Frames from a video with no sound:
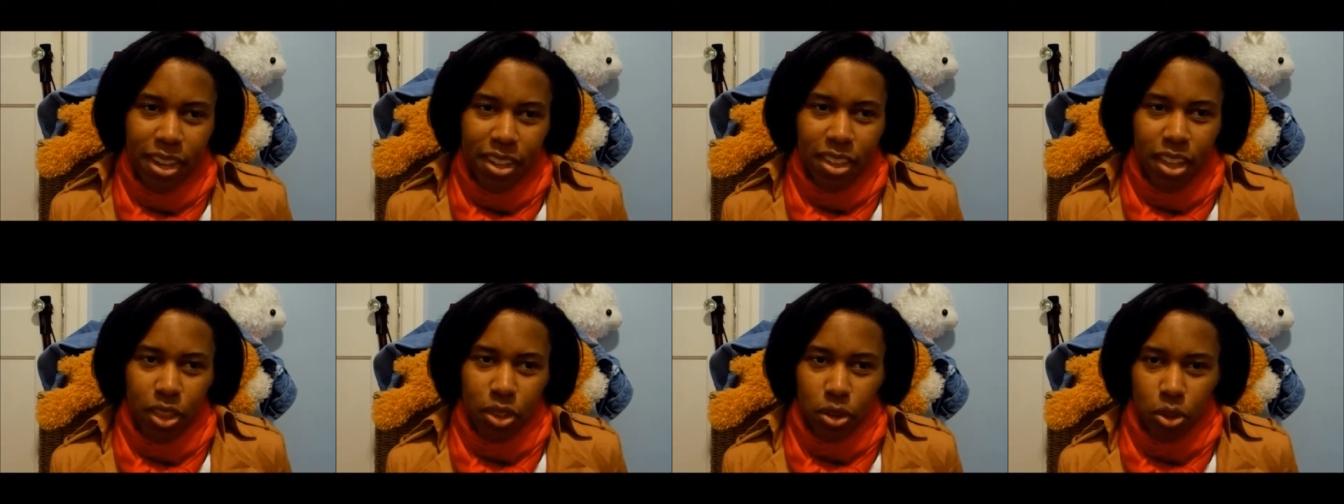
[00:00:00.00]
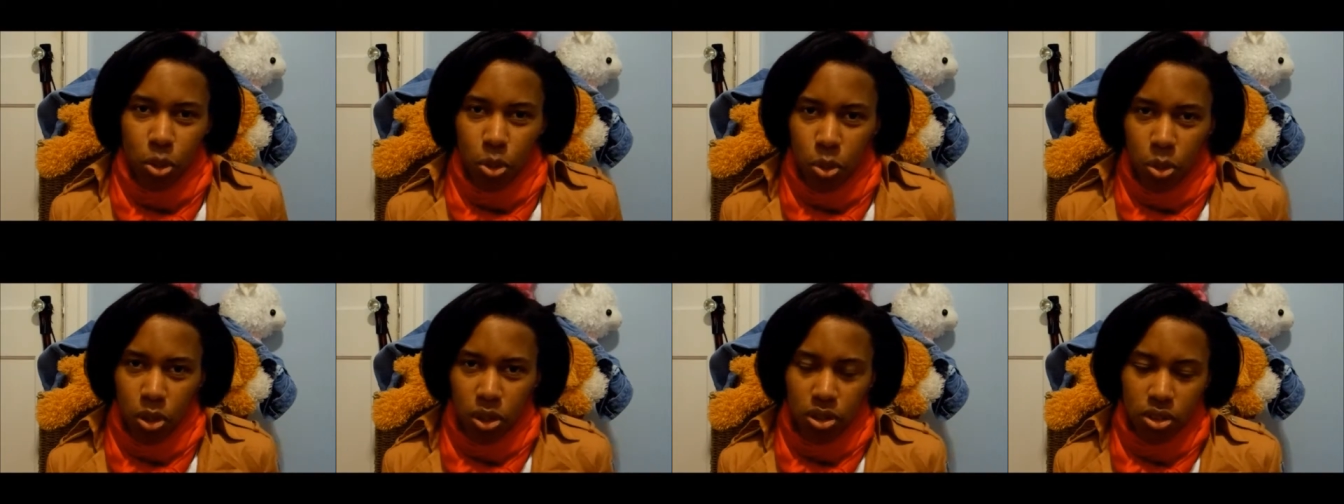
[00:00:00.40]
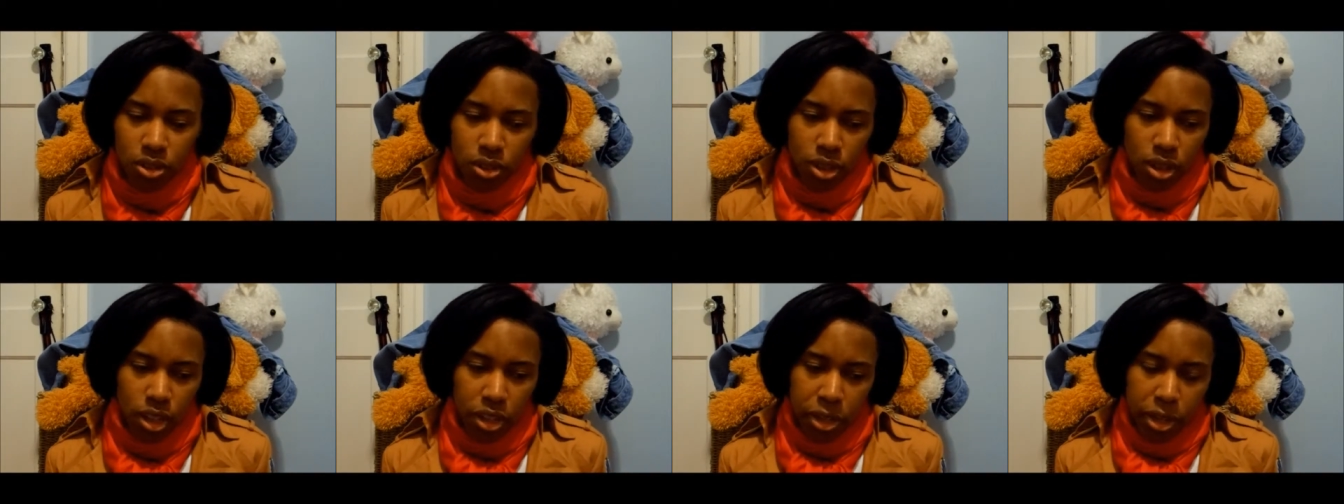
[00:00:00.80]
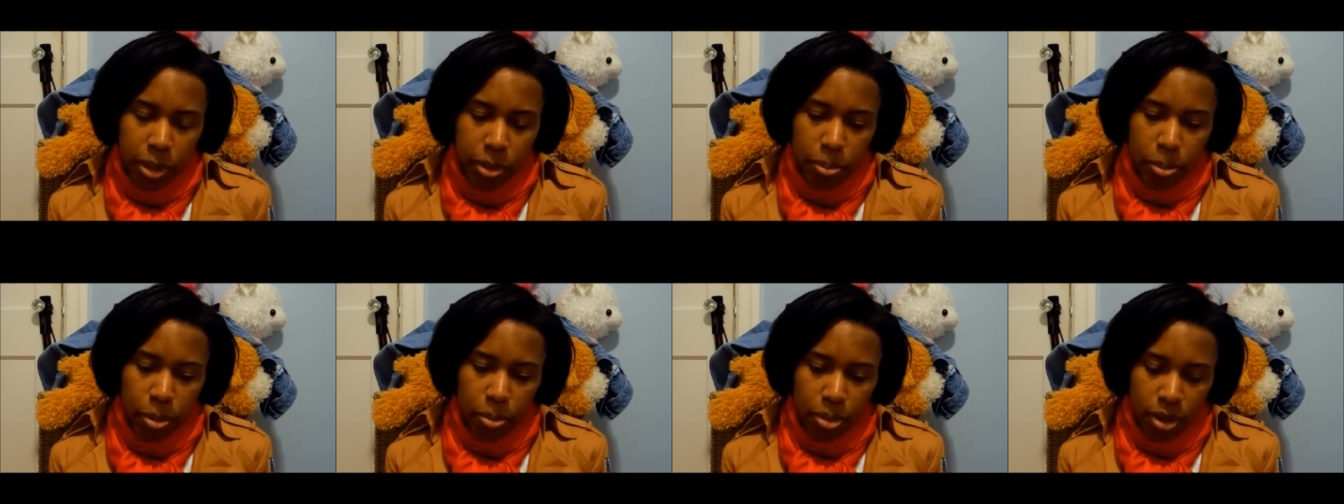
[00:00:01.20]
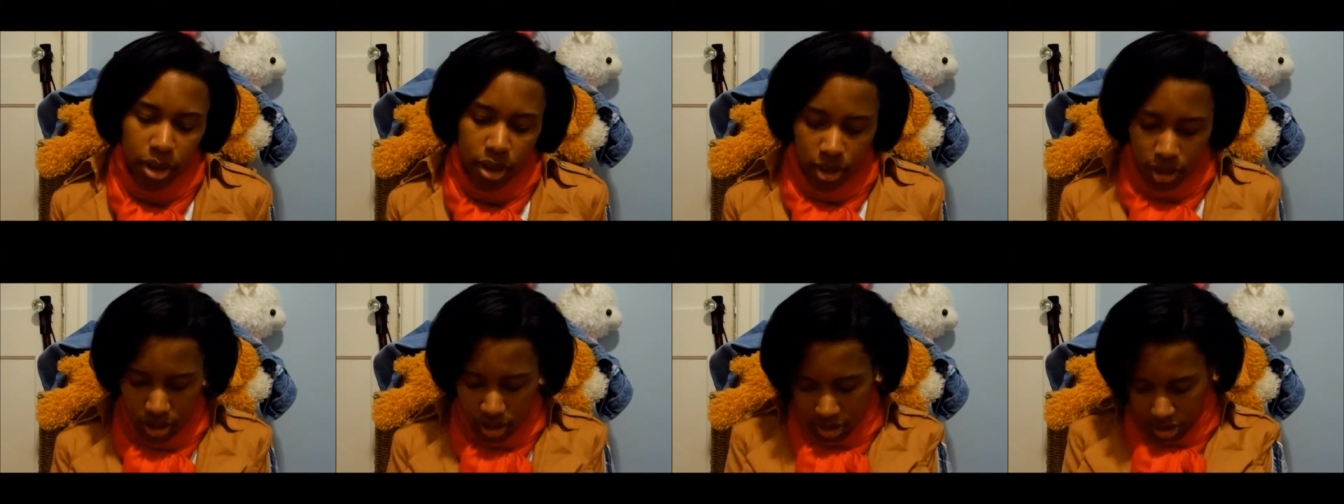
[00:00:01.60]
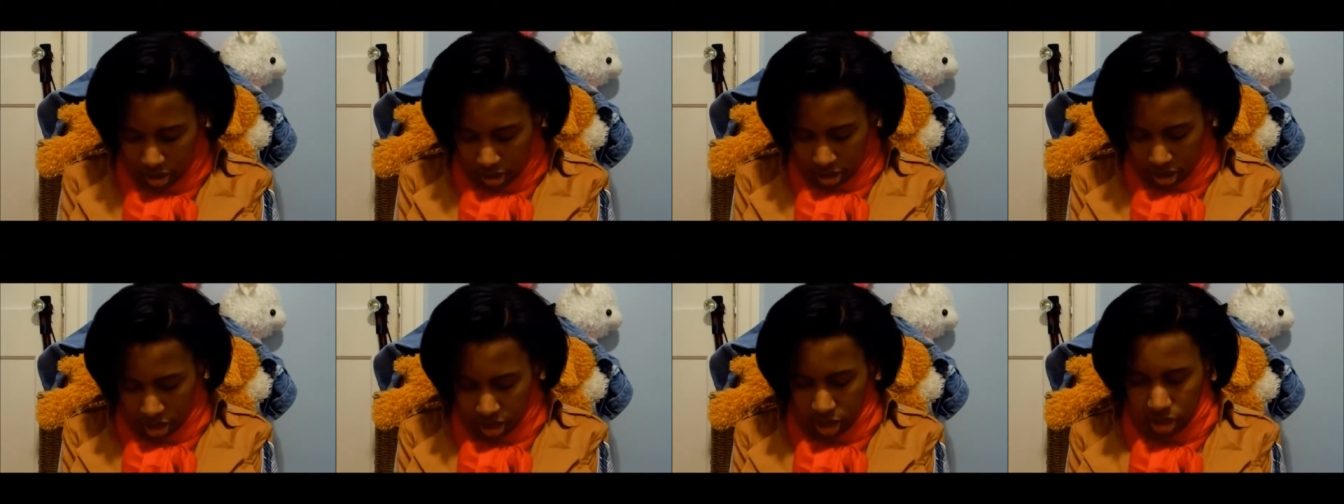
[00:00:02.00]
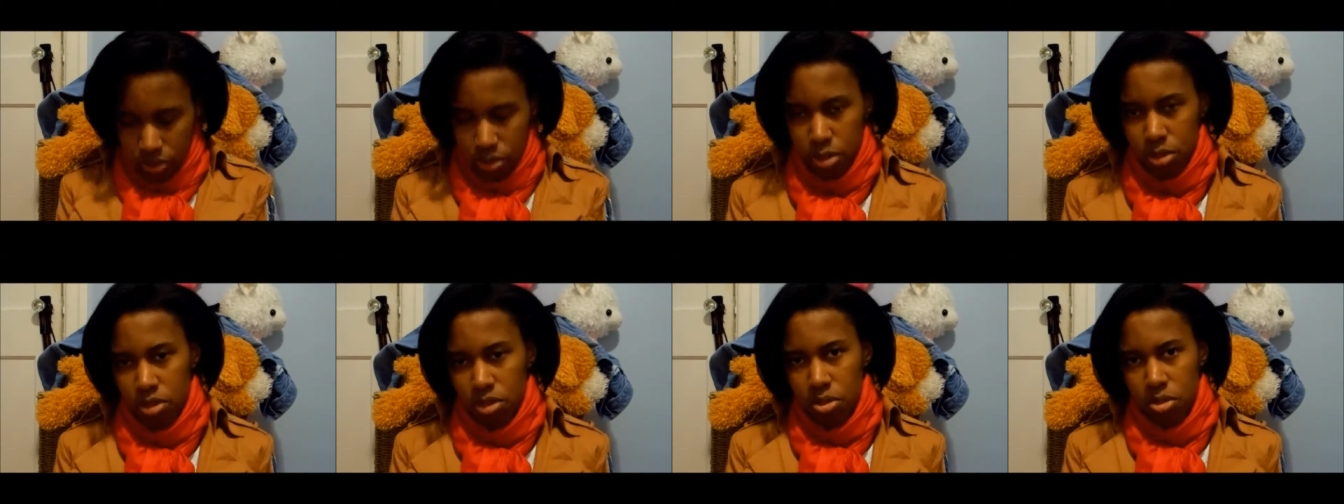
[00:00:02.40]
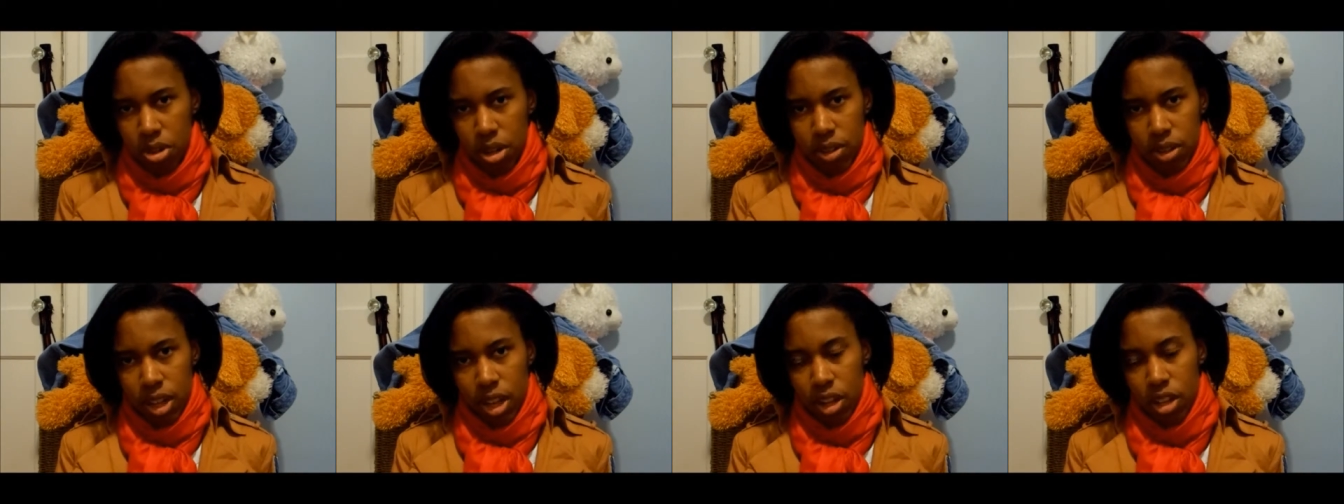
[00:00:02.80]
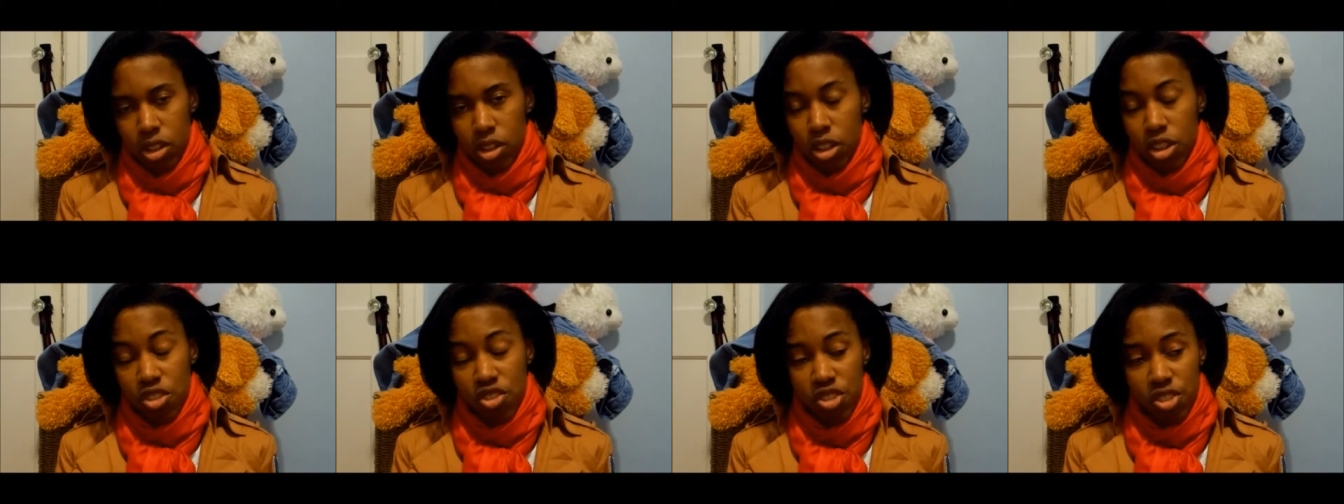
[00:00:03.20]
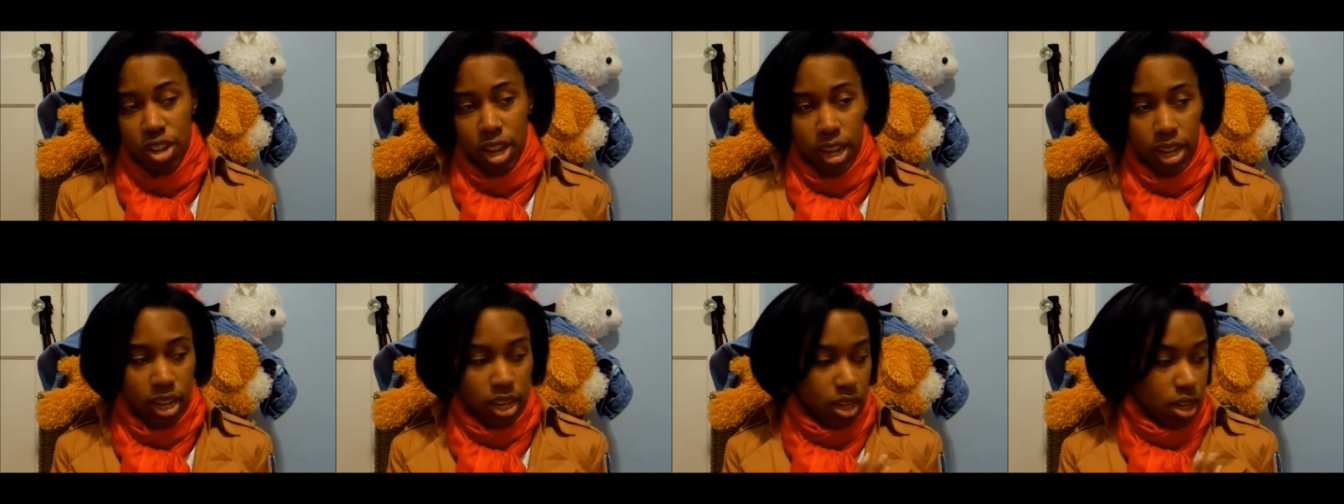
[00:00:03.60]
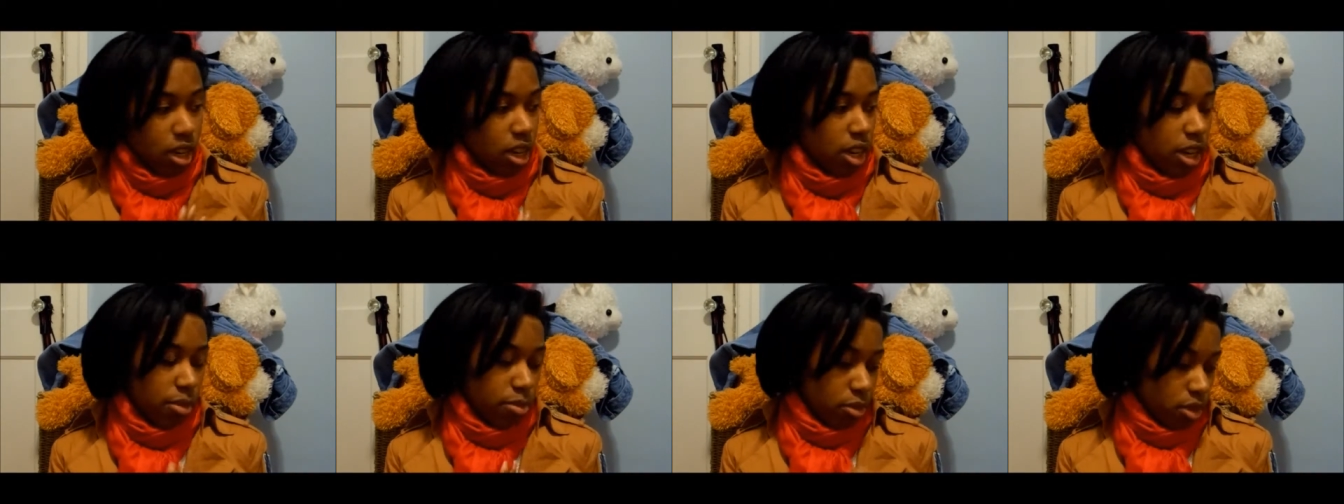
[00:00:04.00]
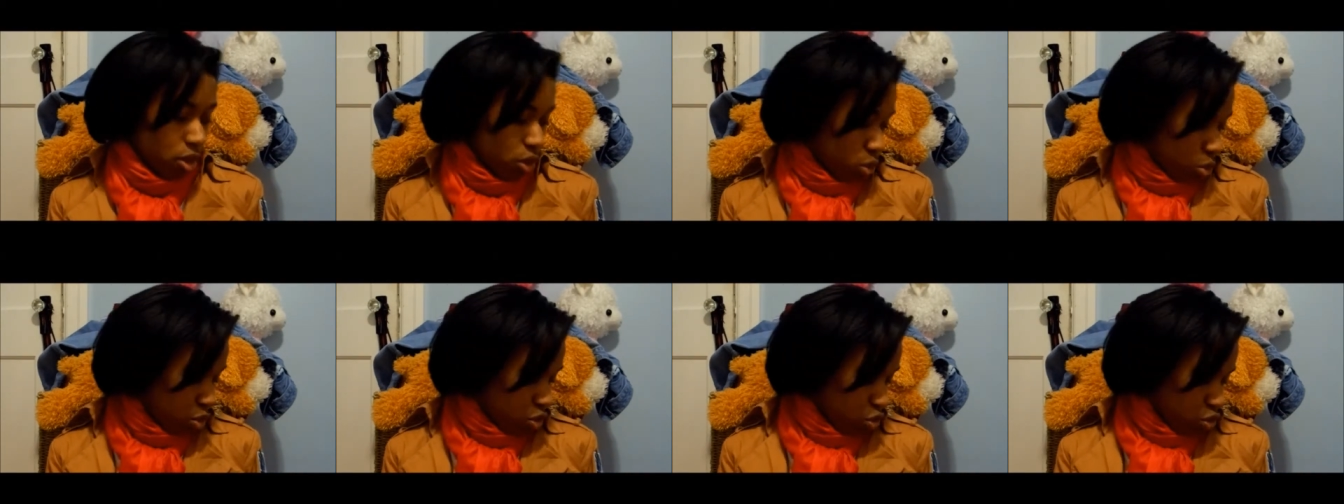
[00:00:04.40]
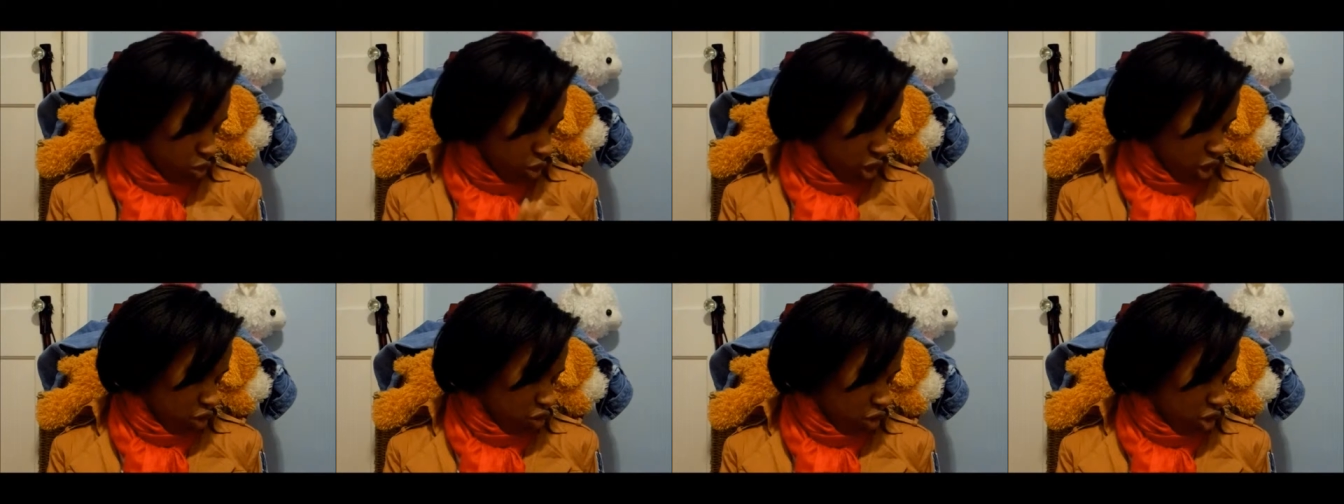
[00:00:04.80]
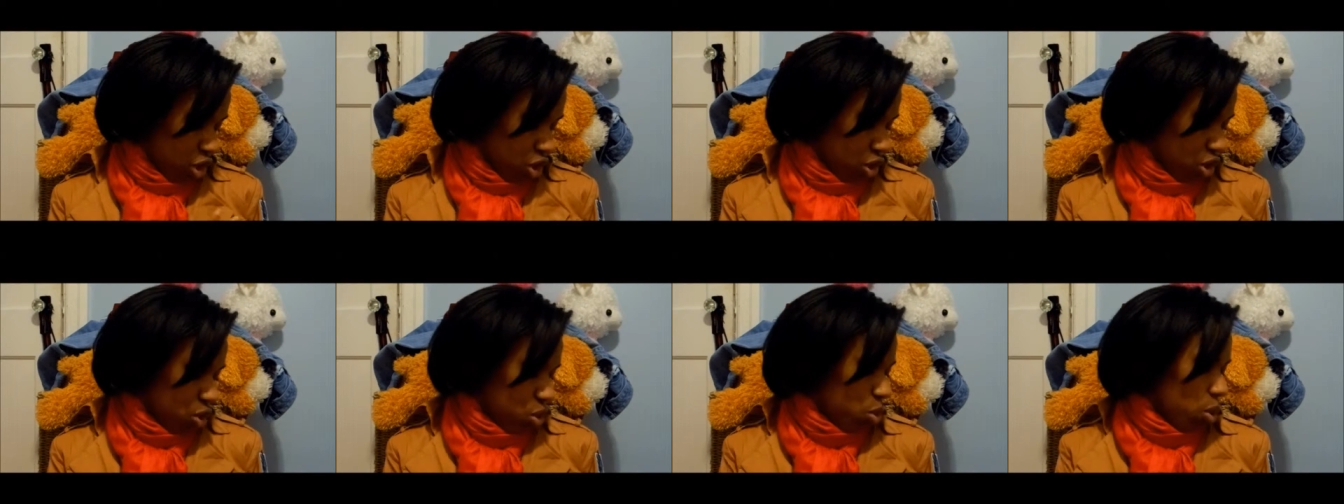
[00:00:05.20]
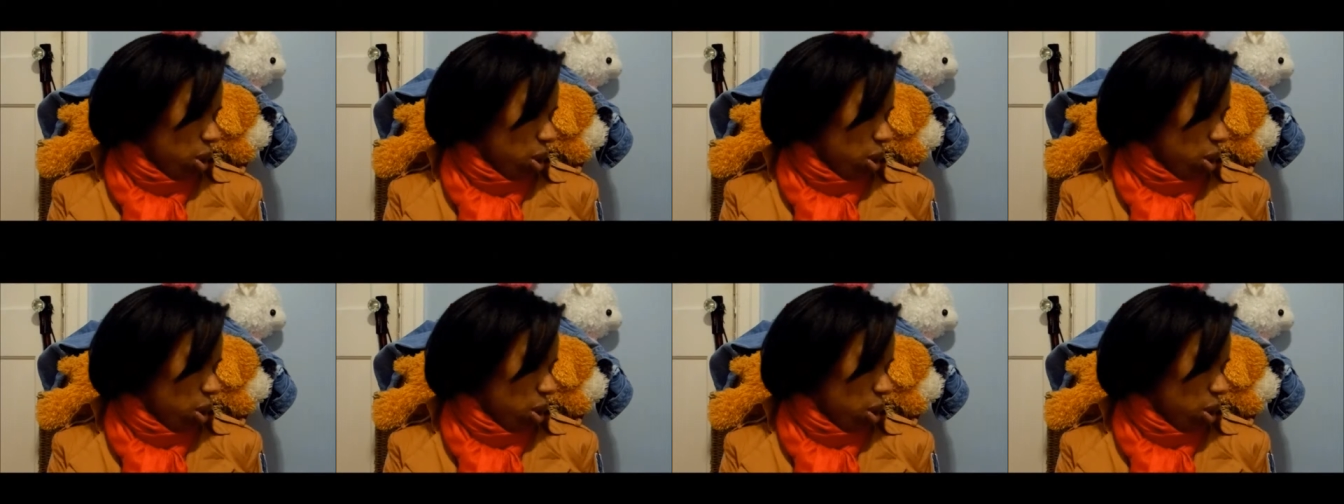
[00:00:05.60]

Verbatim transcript: the other corps um, but yeah if you do want a scouting legion jacket this one's really really good